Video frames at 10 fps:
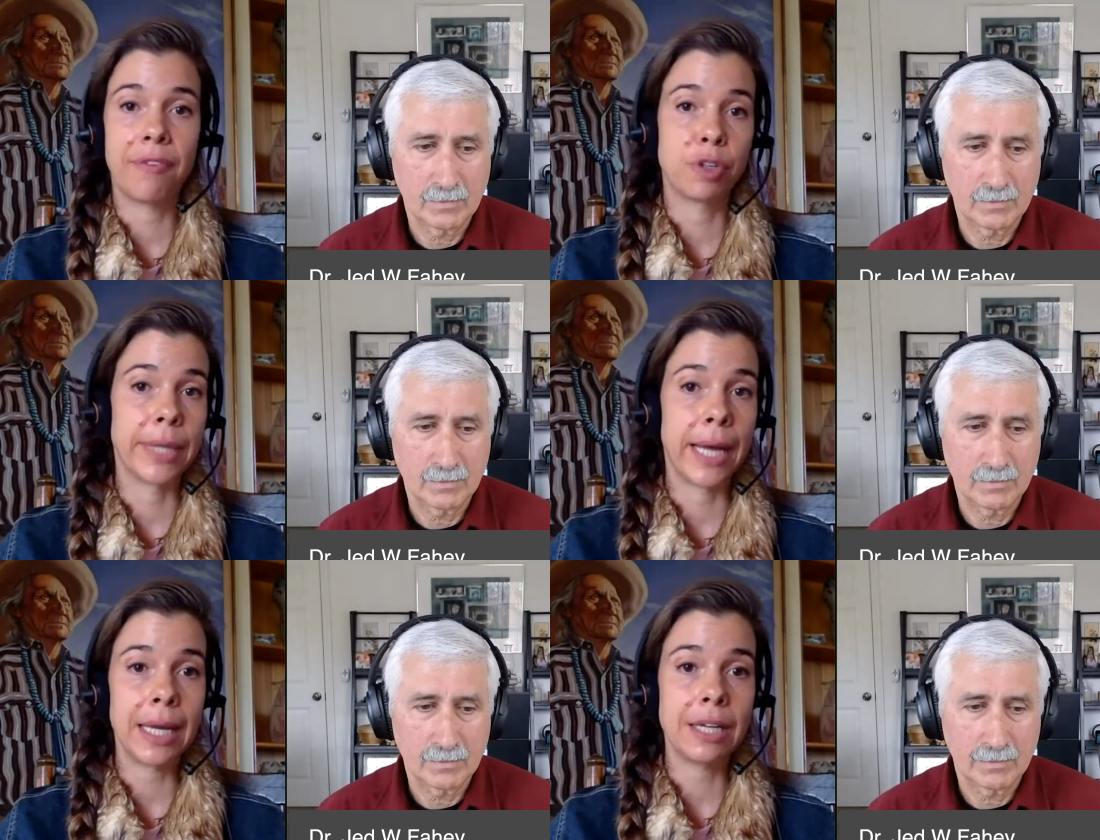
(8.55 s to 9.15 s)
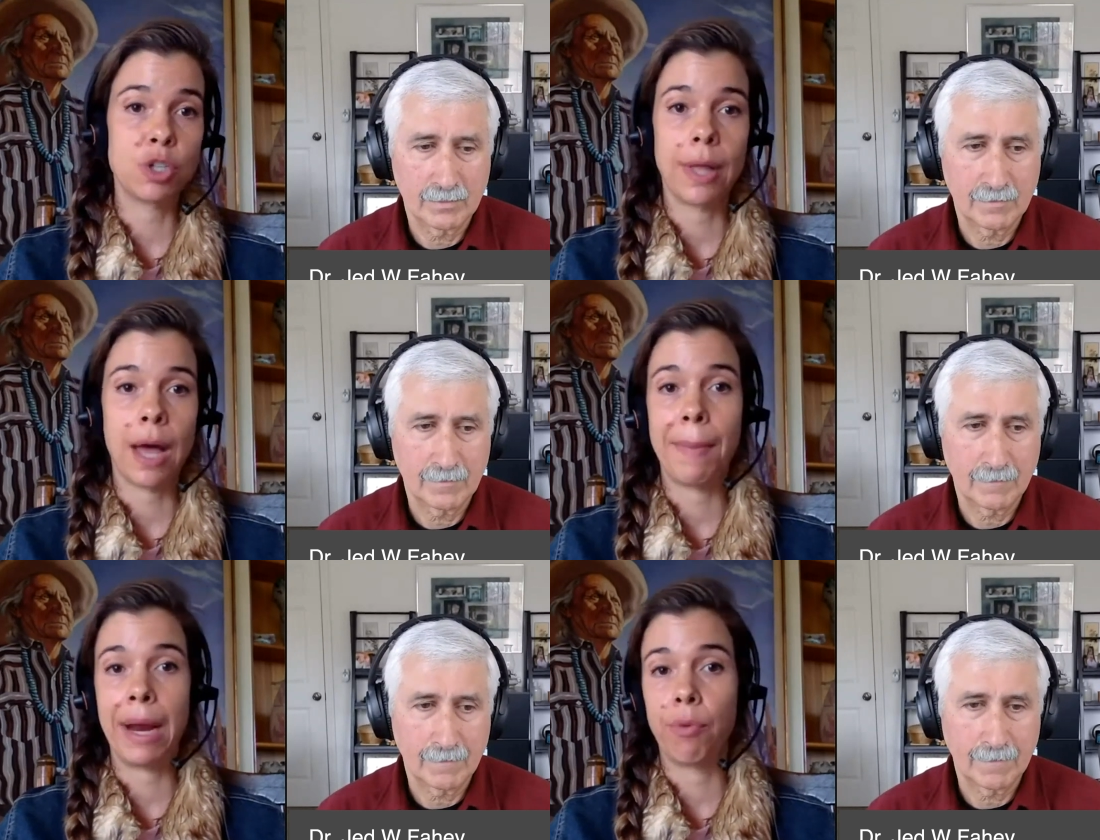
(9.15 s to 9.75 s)
Speaker 1: after blending to allow
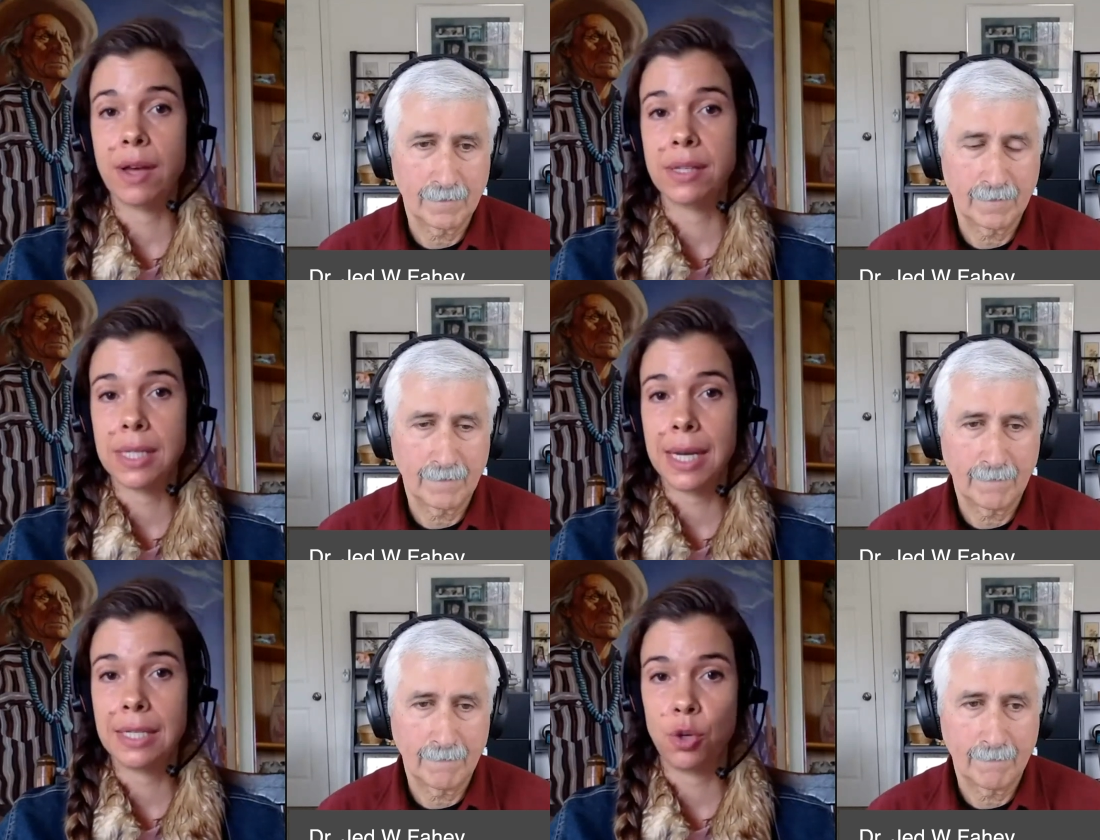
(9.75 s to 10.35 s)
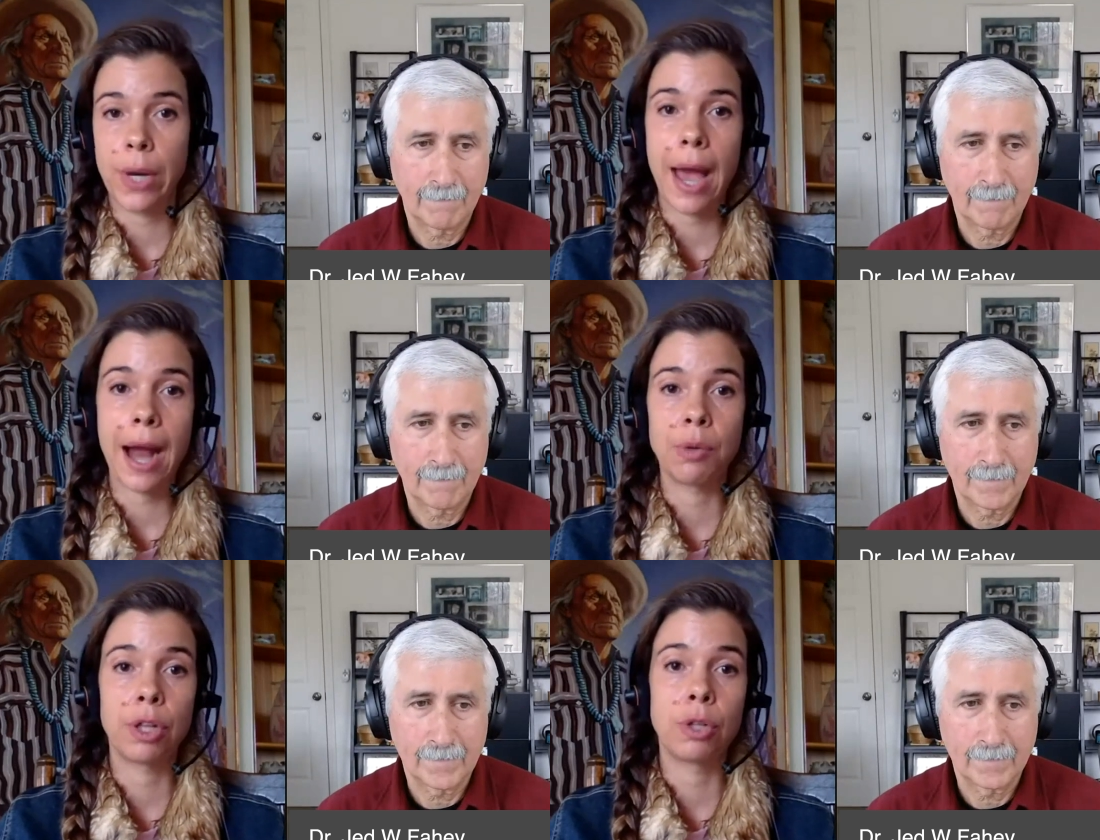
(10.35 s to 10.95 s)
myrosinase to
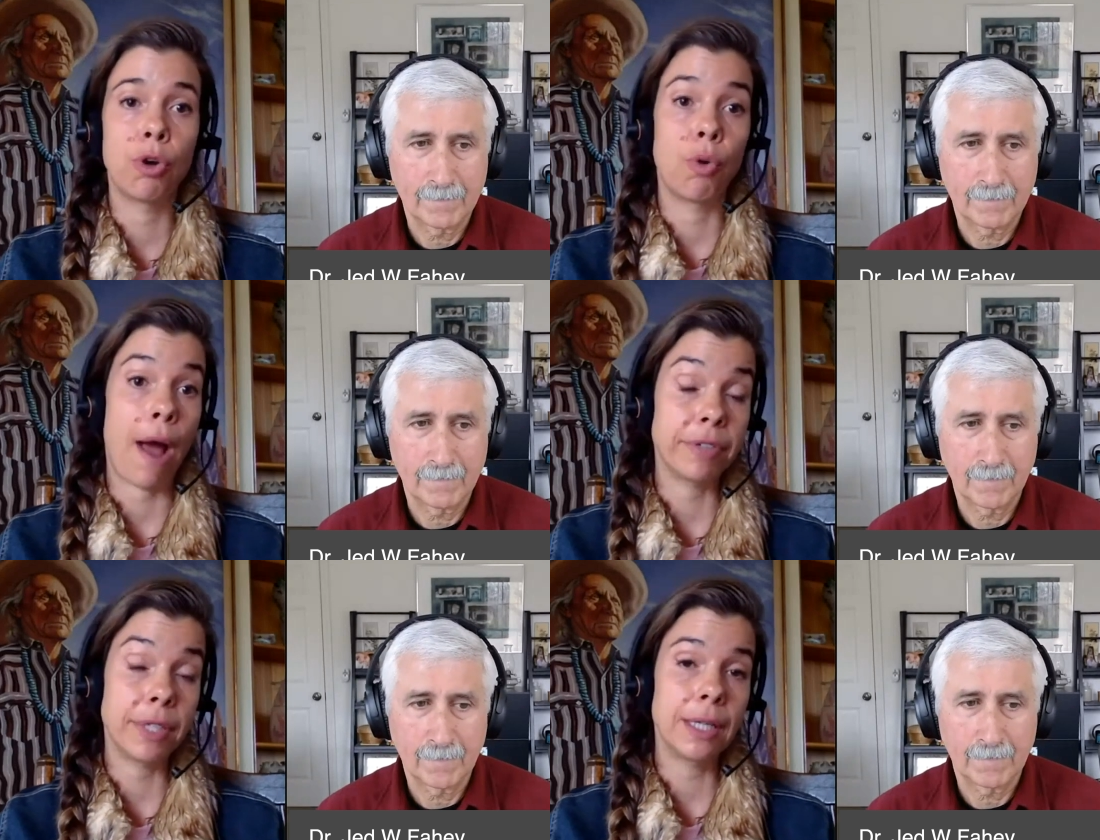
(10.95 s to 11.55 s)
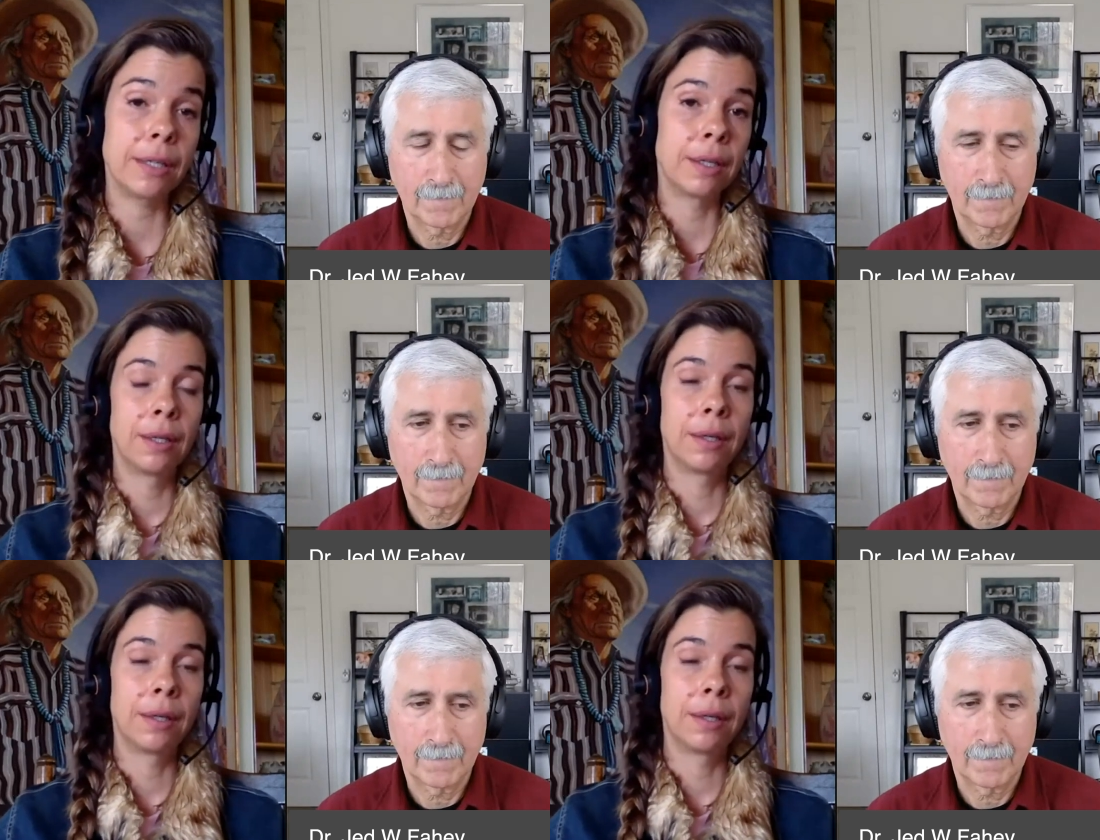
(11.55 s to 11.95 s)
react with the glucoraphanin?